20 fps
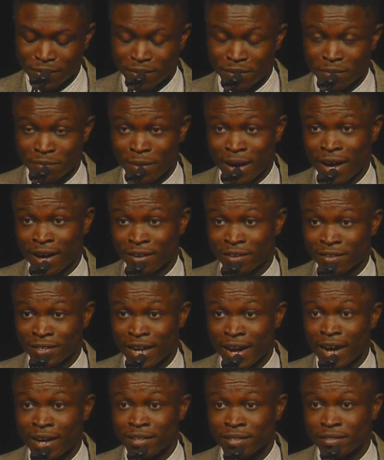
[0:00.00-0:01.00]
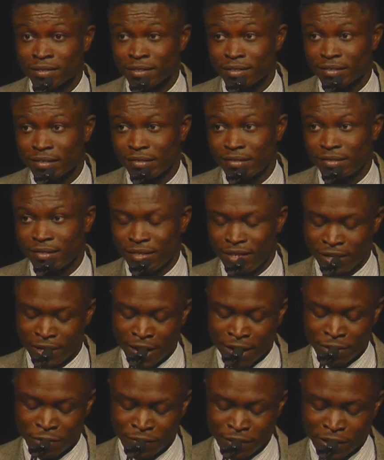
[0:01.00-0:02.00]
My uncle died. He
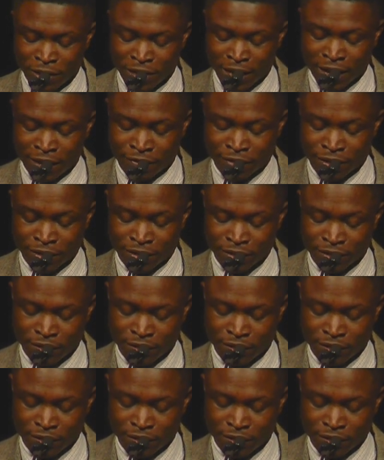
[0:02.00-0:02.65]
died of HIV.